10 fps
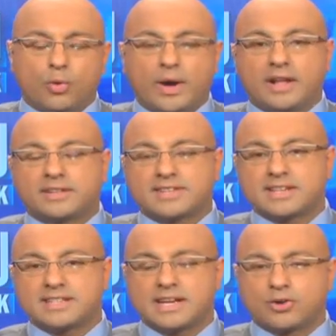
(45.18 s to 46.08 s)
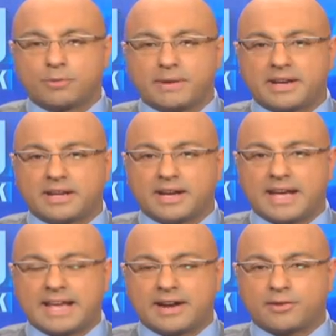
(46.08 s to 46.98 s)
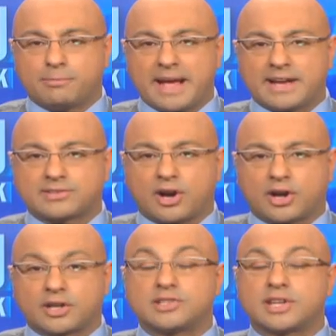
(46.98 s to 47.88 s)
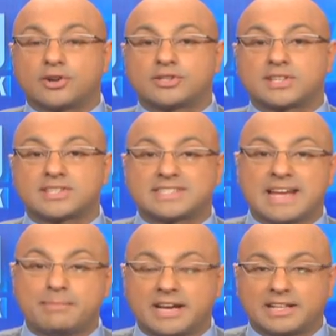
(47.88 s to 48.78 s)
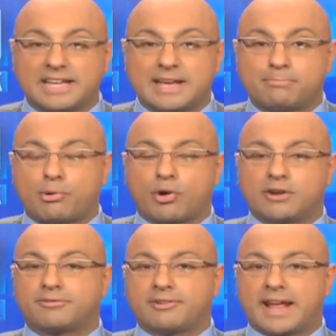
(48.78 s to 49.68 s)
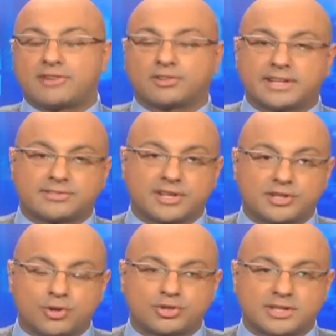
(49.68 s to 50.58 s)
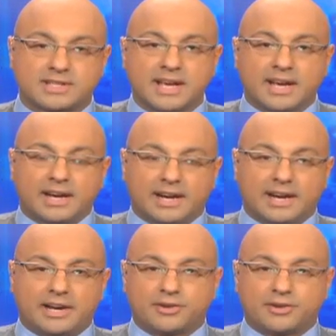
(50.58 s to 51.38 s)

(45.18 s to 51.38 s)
Well, C Citigroup and uh, eight other banks are considered systemically important financial institutions uh,